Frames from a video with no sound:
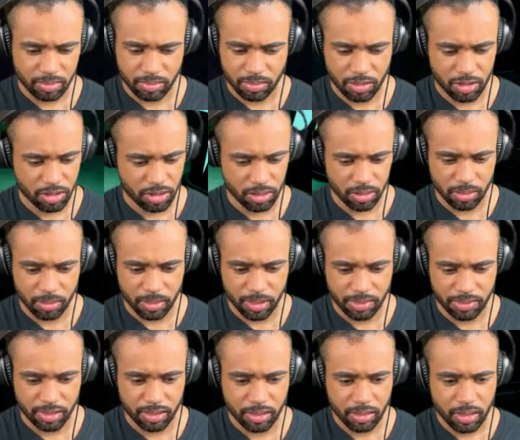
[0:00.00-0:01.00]
Sure,
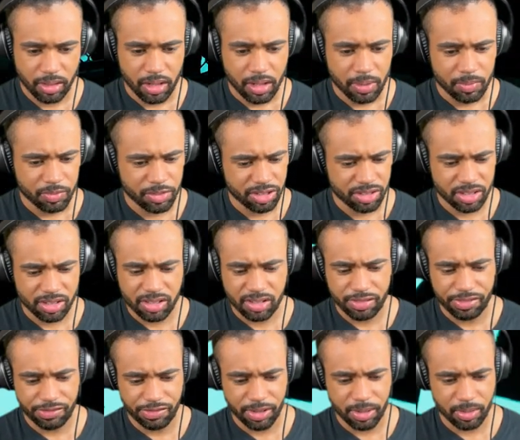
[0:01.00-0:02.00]
whatever. This doesn't
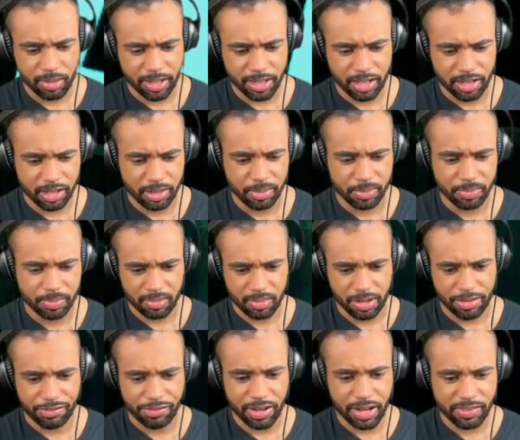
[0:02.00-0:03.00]
feel like um,
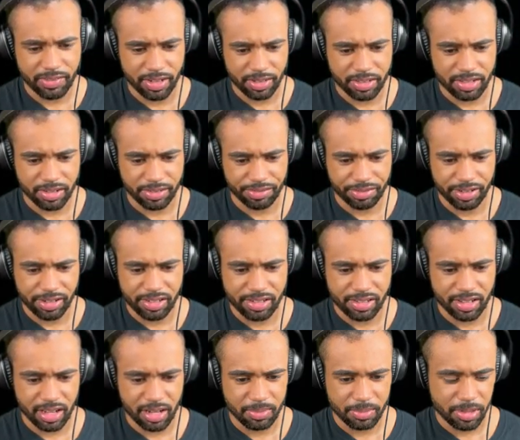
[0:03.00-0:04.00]
a Five Nights at Freddy's
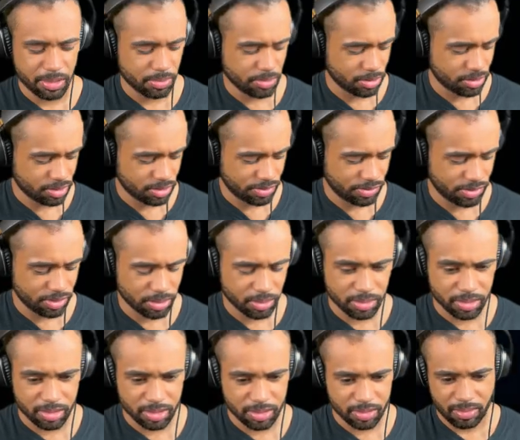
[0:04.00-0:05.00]
game anymore. This
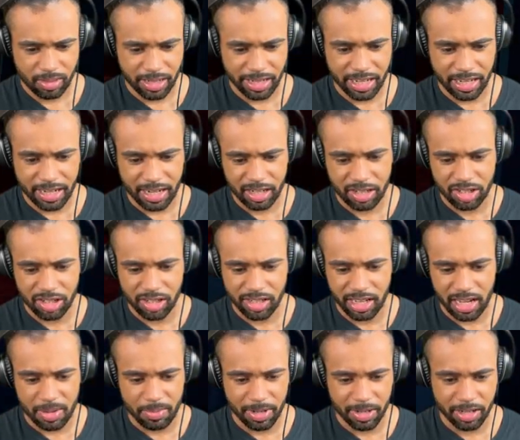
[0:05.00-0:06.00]
feels like an action
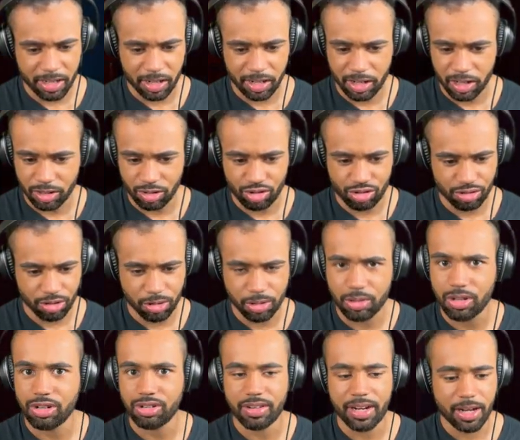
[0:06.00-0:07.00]
game. I can control
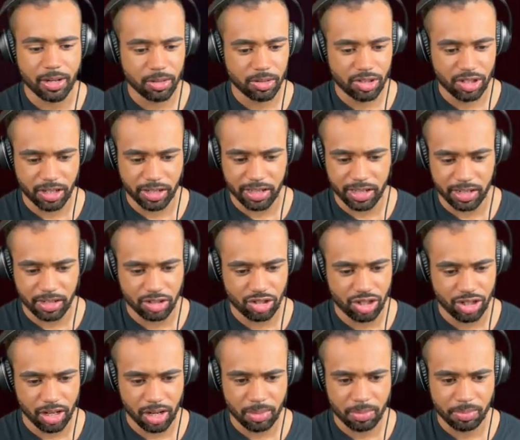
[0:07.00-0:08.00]
crouch, I can
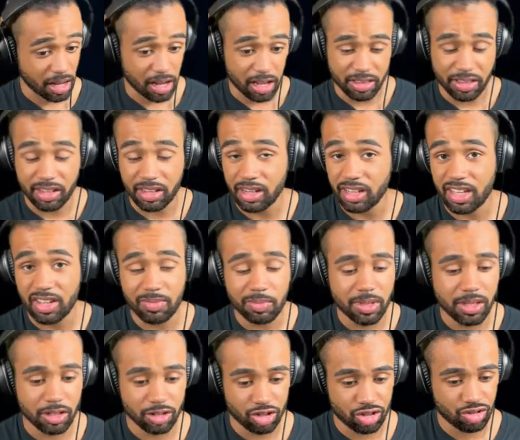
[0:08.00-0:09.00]
jump. Are they going to give
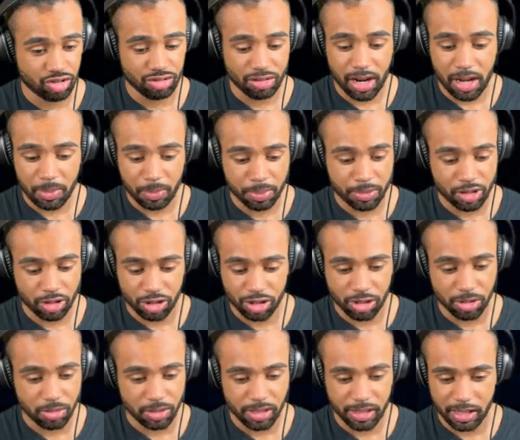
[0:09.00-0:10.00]
me a strap to
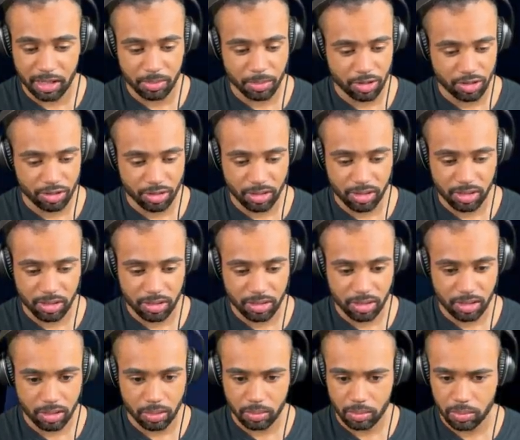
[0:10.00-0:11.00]
shoot the animatronics?
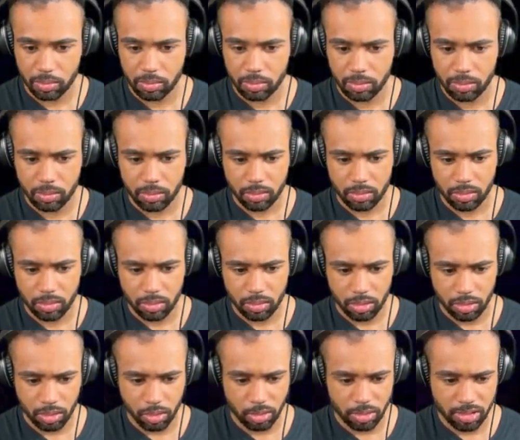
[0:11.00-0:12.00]
Like,
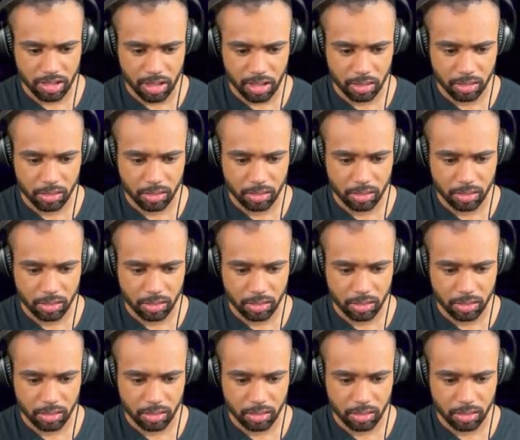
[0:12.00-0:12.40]
who is that?